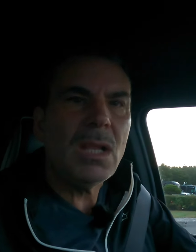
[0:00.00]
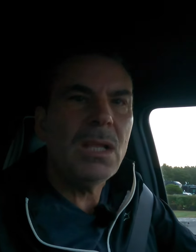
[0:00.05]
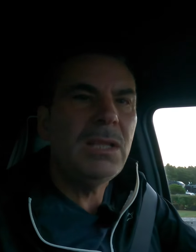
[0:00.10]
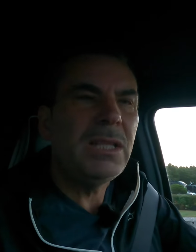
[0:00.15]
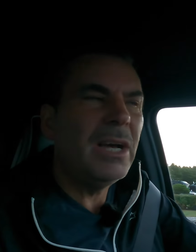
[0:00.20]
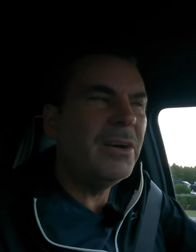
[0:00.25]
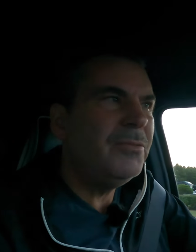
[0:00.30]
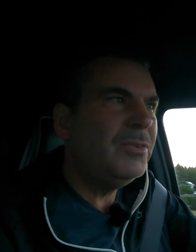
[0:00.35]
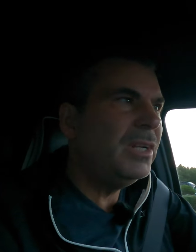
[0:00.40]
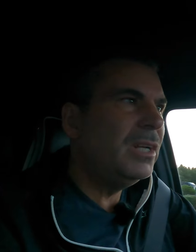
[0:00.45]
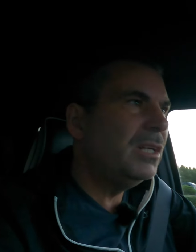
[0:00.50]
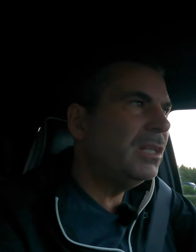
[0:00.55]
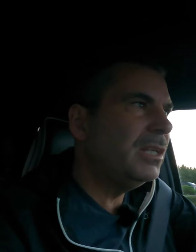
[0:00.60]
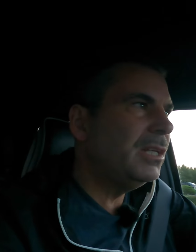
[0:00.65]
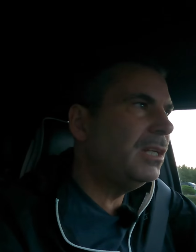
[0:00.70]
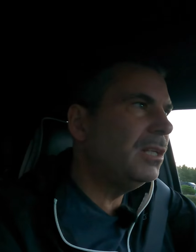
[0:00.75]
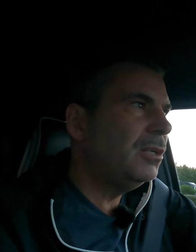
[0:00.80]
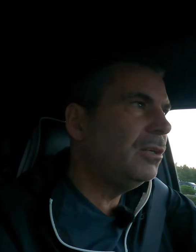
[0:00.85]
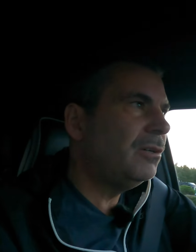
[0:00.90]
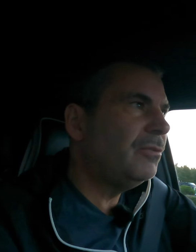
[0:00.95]
Definitely
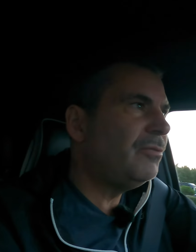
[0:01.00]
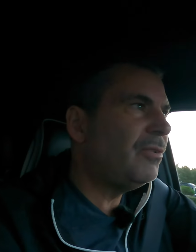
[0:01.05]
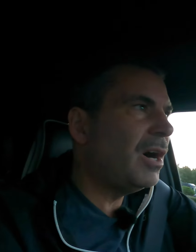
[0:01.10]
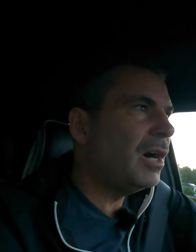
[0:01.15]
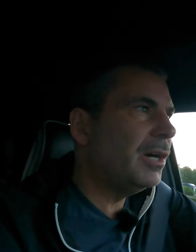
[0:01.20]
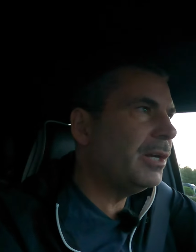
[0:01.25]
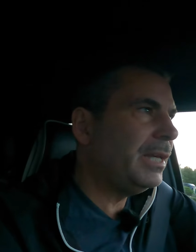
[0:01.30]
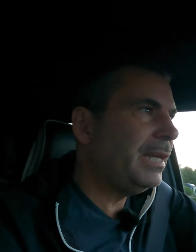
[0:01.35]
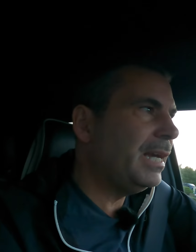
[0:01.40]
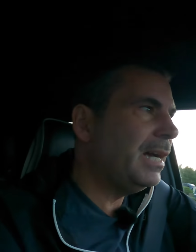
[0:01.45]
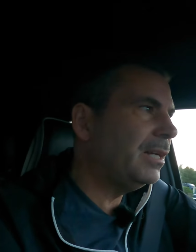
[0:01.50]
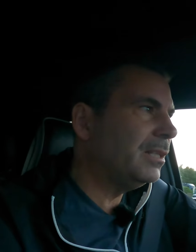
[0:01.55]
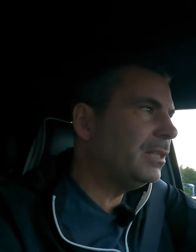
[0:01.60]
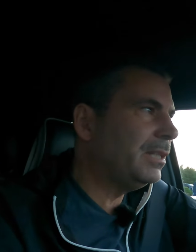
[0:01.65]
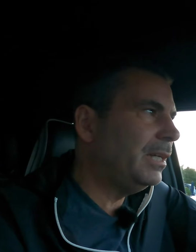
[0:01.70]
a little foggy out